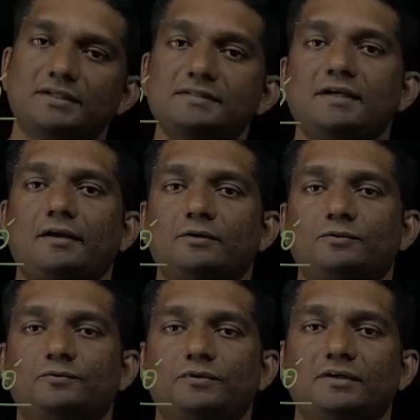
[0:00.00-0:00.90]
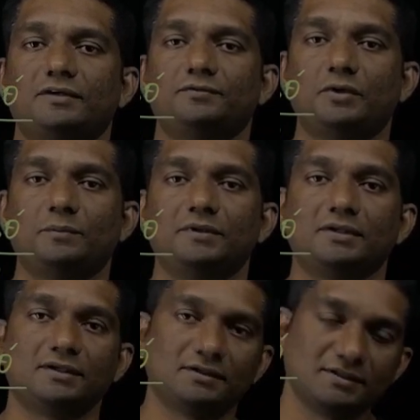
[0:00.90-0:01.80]
these kind of
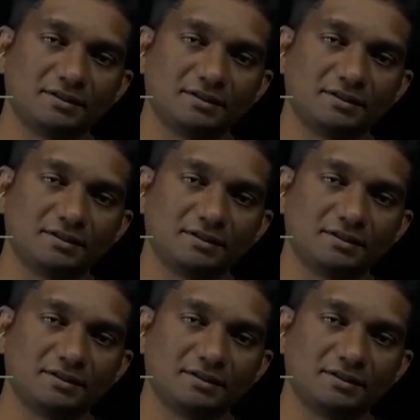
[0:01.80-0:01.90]
phenomena,